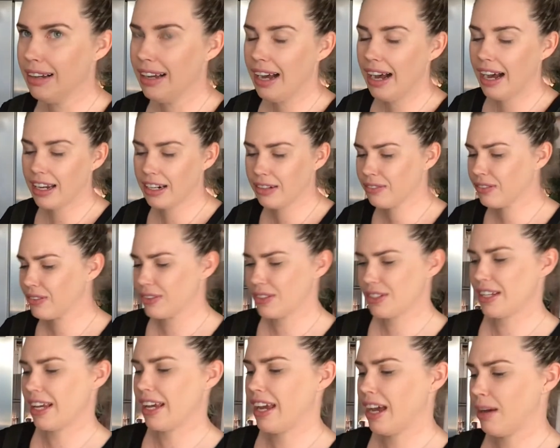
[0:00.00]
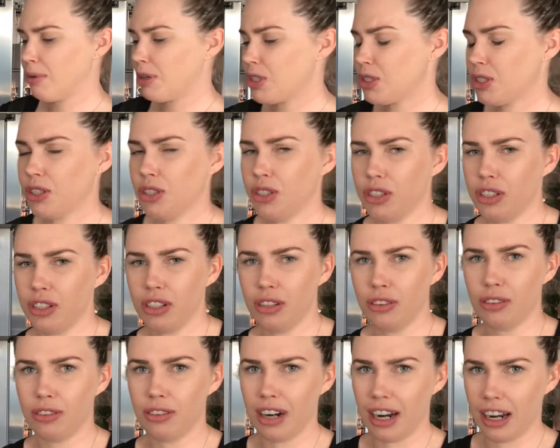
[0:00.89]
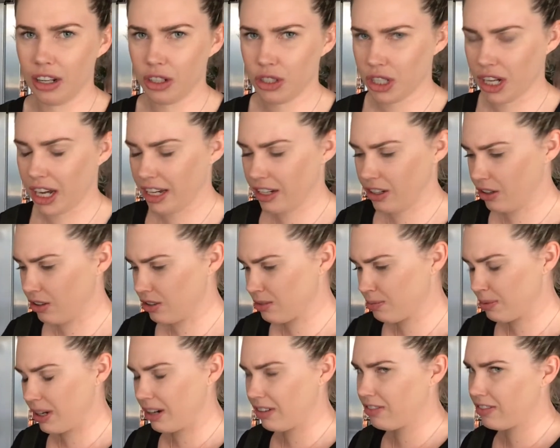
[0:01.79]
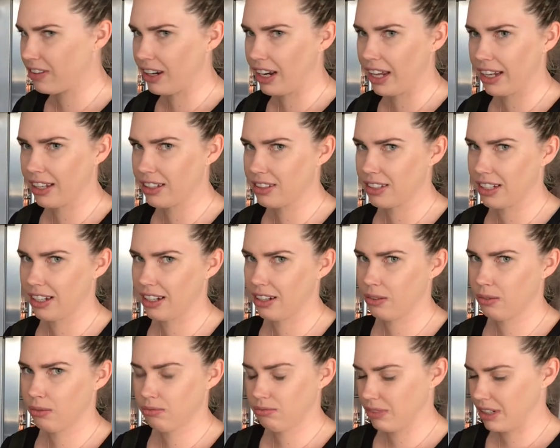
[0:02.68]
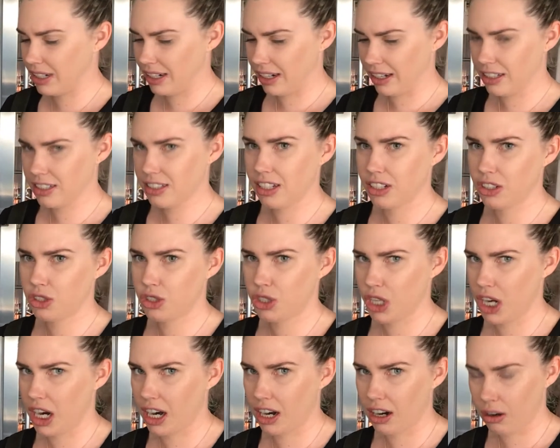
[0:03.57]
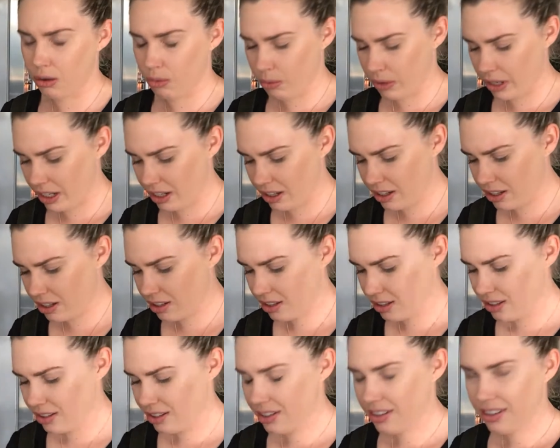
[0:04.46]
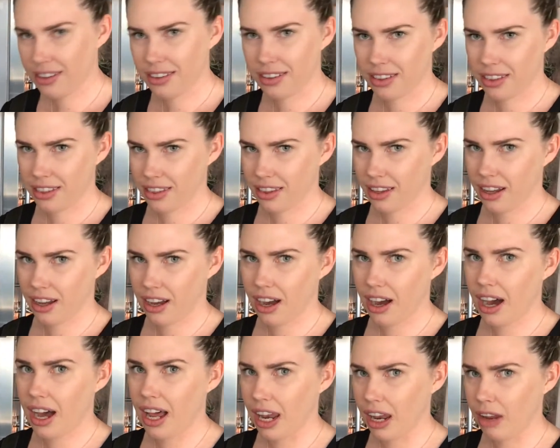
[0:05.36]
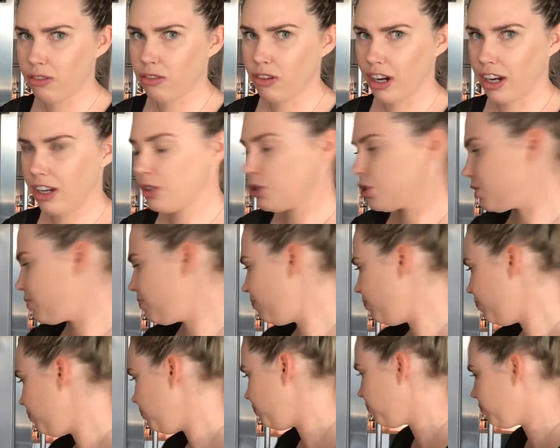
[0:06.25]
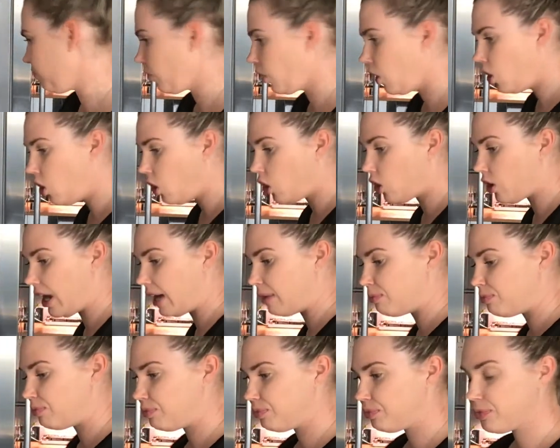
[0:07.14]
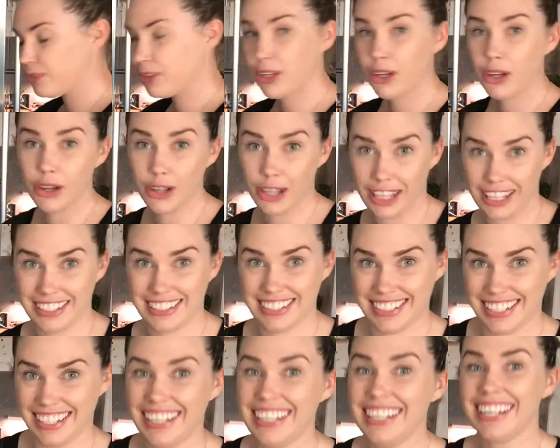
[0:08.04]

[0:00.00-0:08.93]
I don't want to say how much relish I use, but I feel like it's like at least a jar a week. I love relish. All right, cookies.